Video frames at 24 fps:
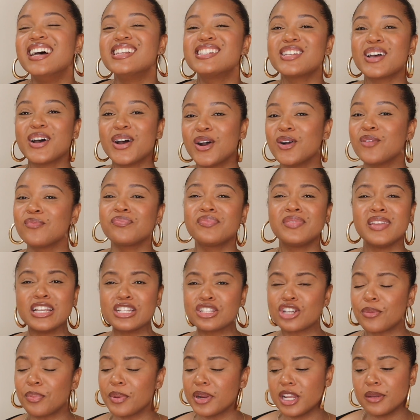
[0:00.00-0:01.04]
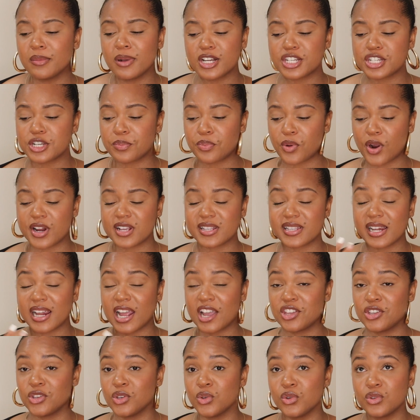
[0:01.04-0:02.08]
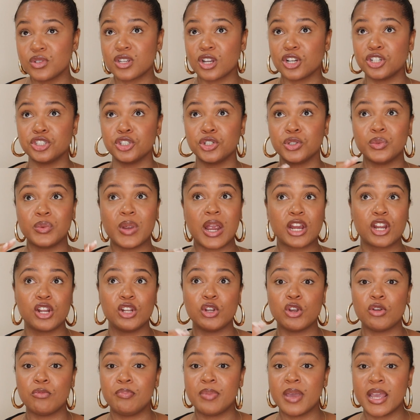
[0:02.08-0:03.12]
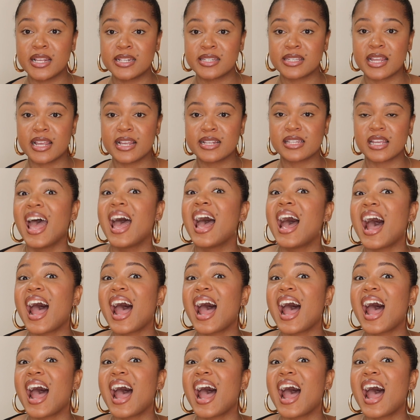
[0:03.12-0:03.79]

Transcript: So these are pretty much the products that I use on a regular basis.